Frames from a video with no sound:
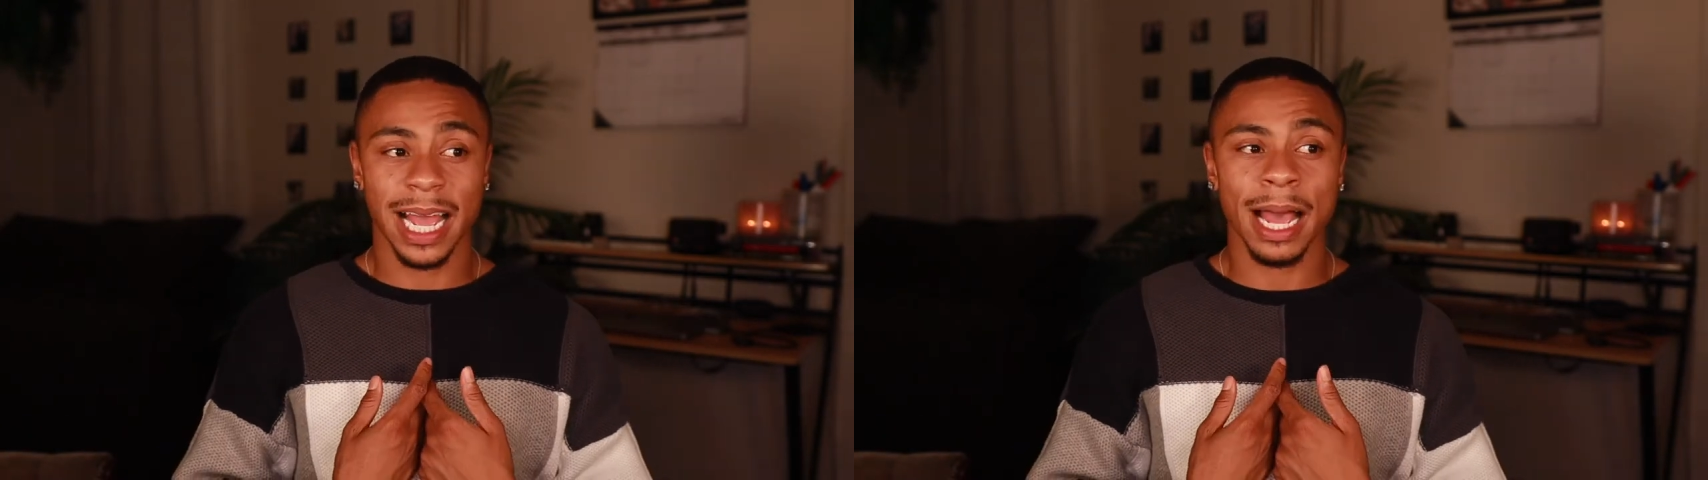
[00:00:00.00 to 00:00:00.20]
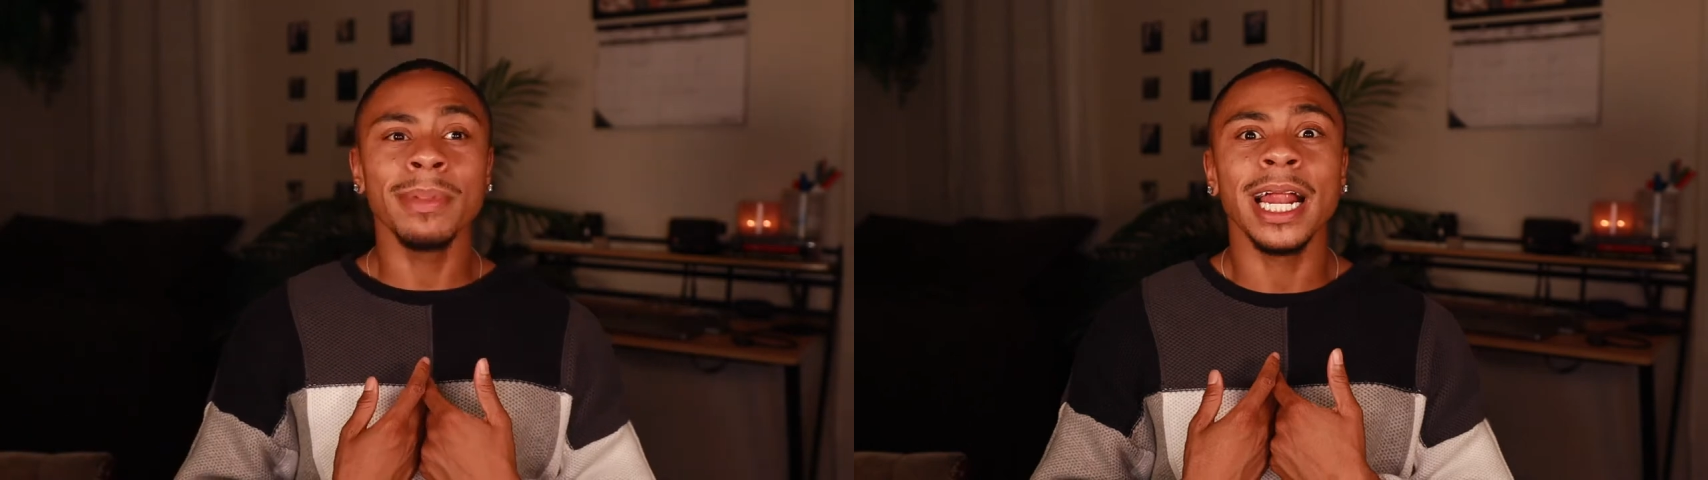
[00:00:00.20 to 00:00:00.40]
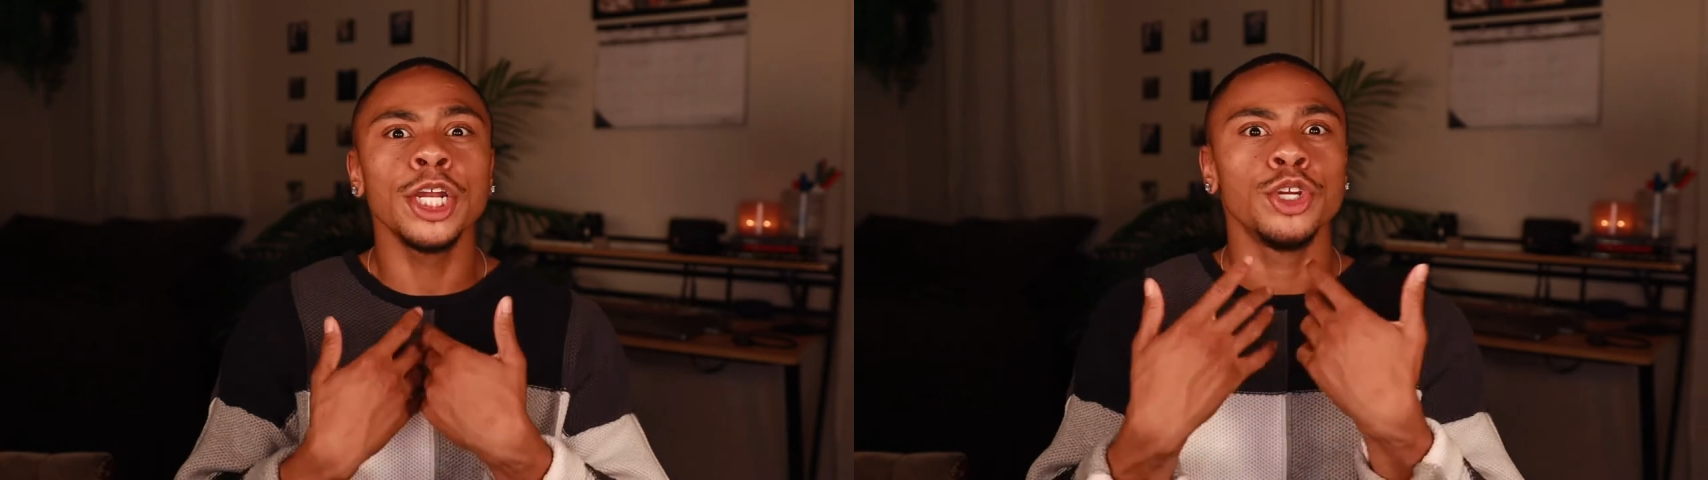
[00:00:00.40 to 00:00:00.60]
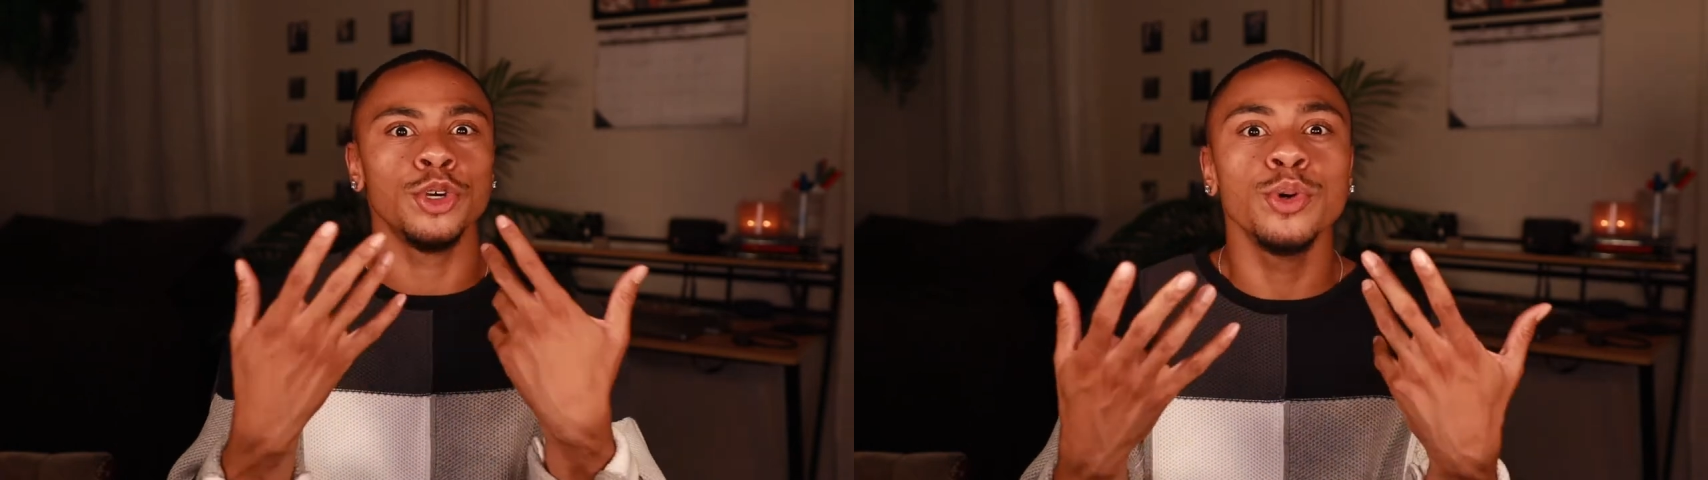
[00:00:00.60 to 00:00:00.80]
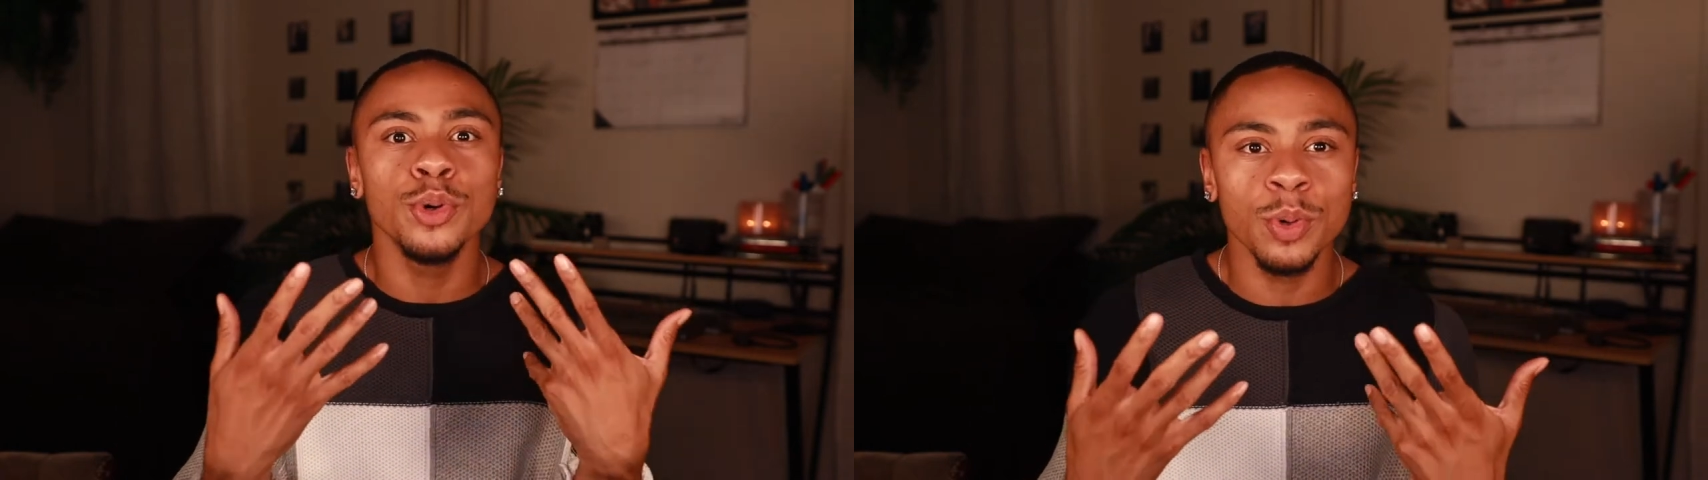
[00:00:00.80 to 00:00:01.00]
I mean, I
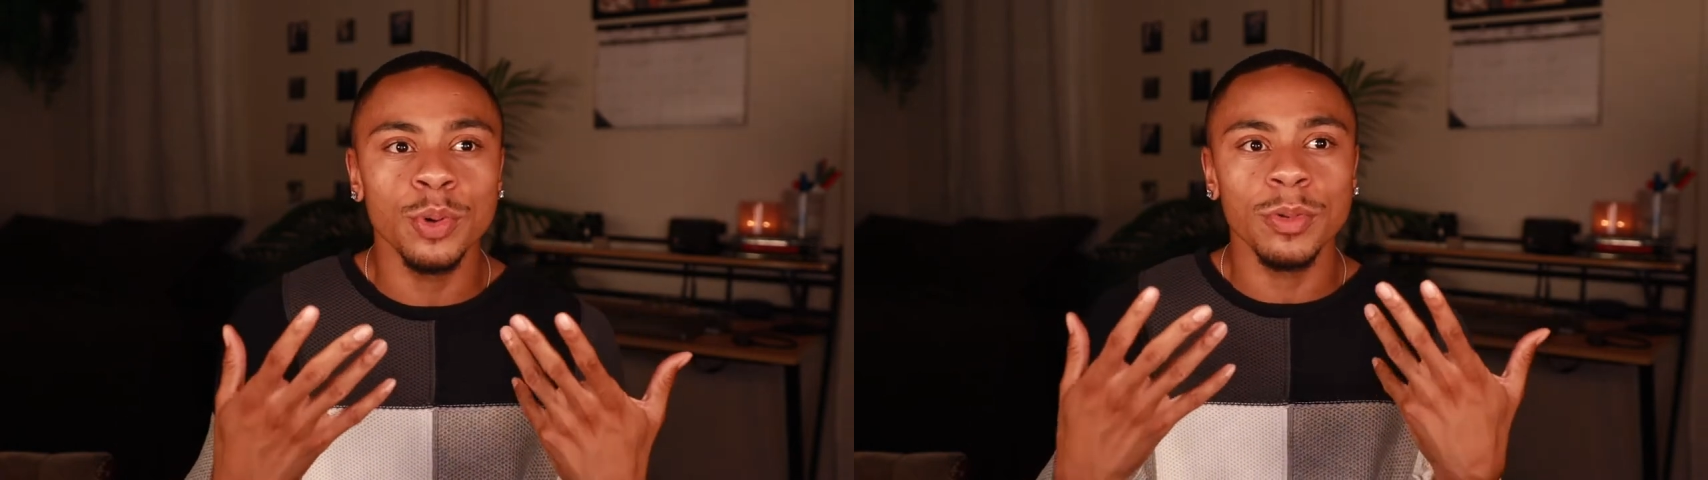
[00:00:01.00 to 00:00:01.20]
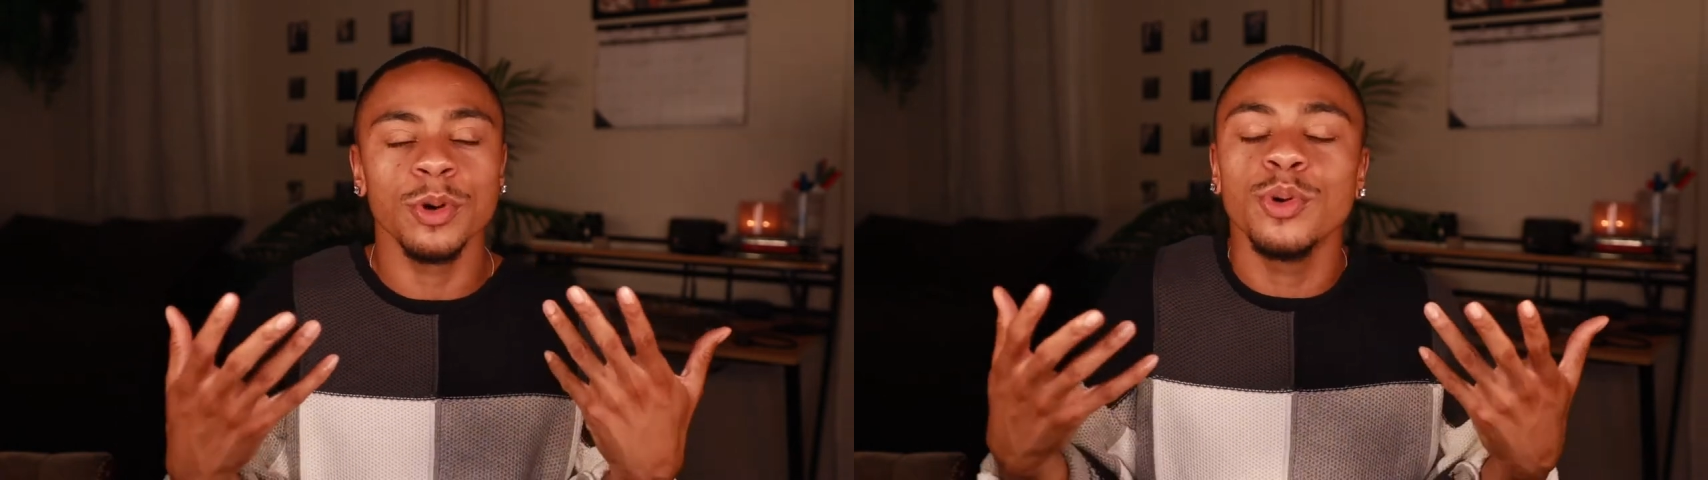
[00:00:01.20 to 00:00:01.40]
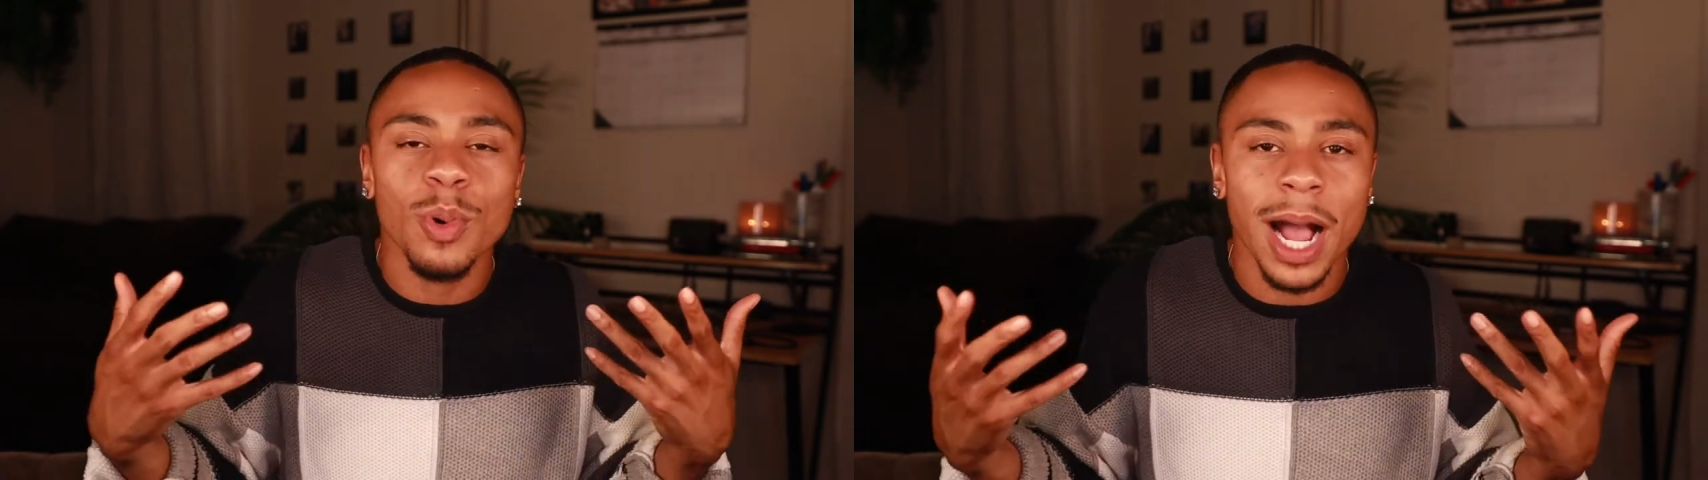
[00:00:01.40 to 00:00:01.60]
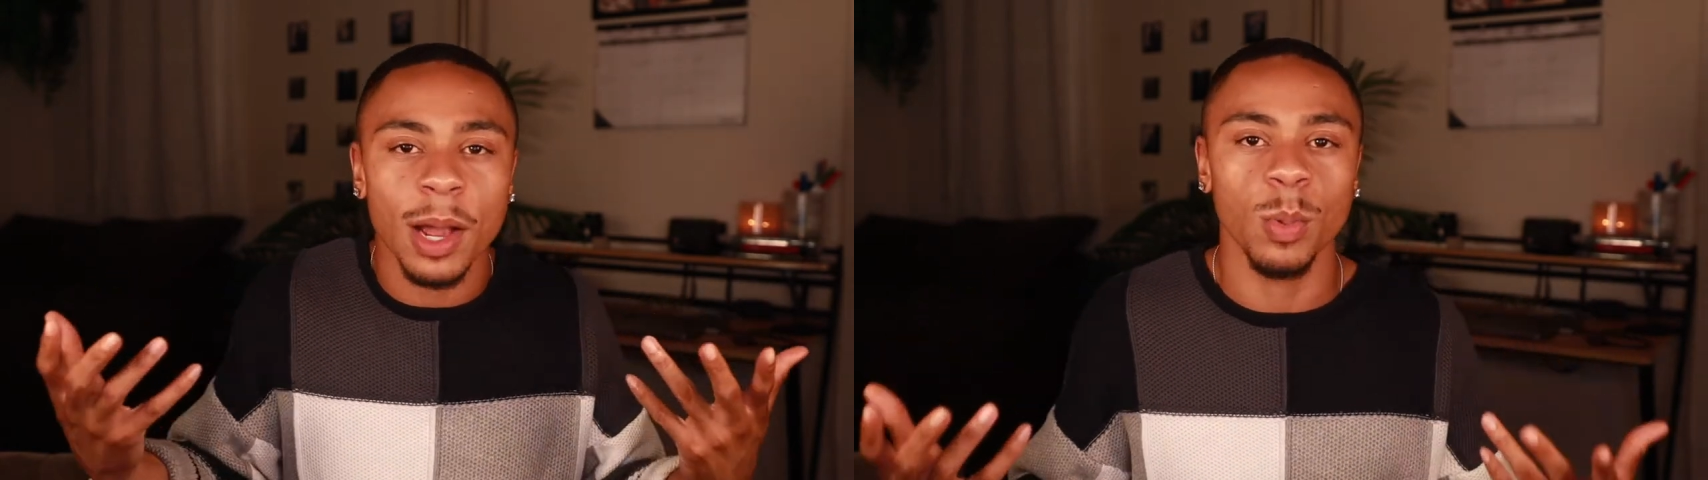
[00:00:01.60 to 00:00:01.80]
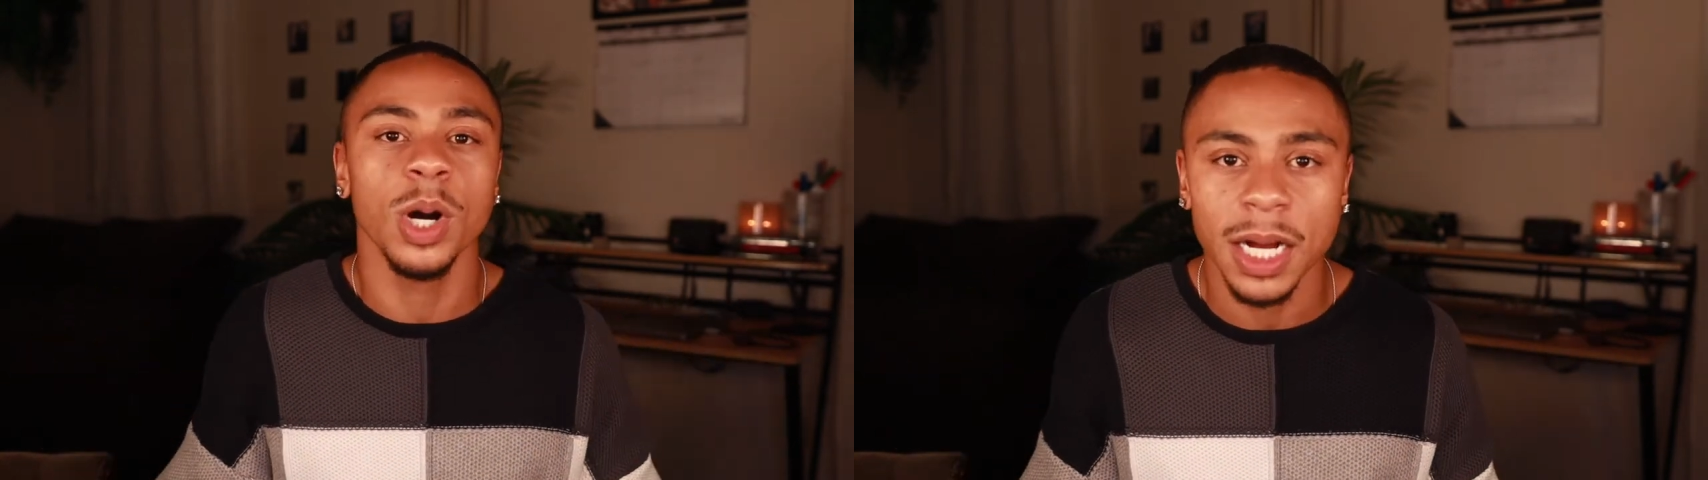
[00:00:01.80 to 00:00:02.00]
knew who I
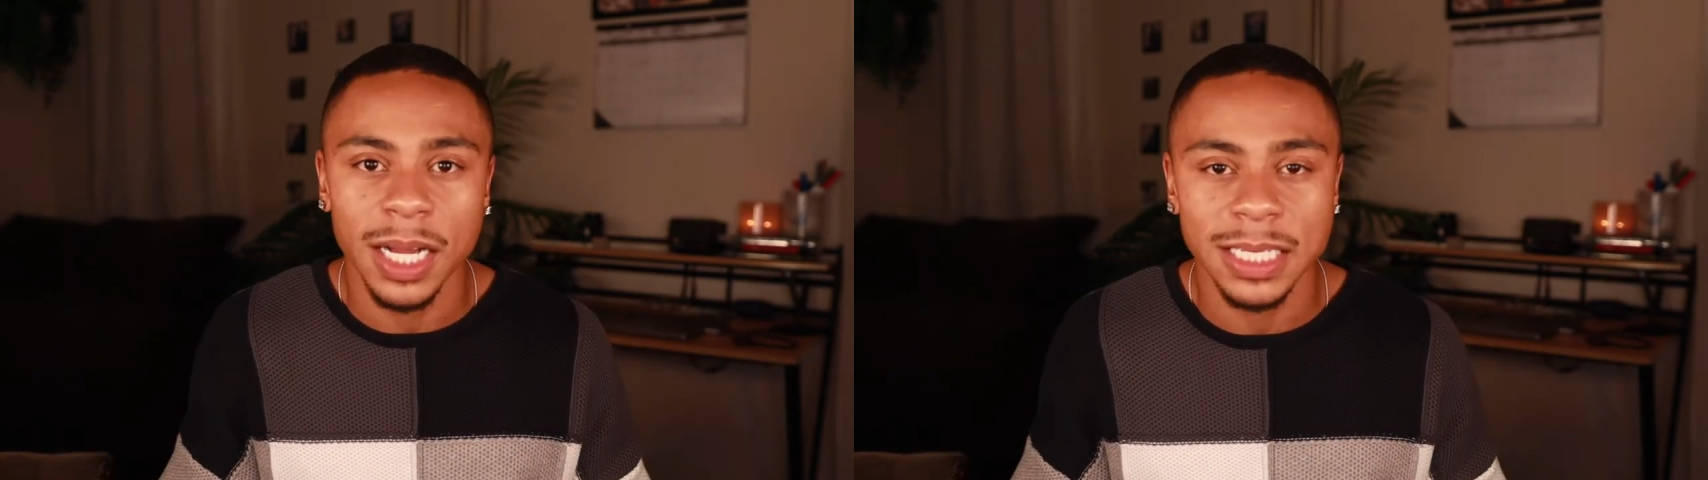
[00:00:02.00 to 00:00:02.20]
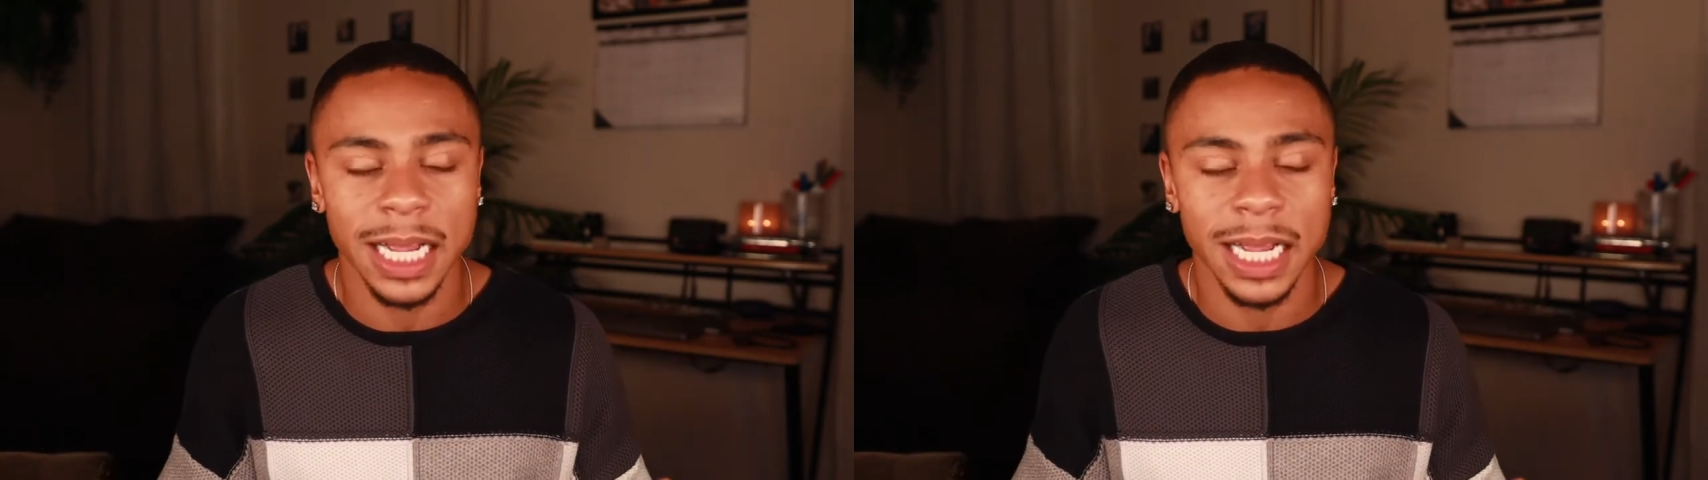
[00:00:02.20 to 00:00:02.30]
was.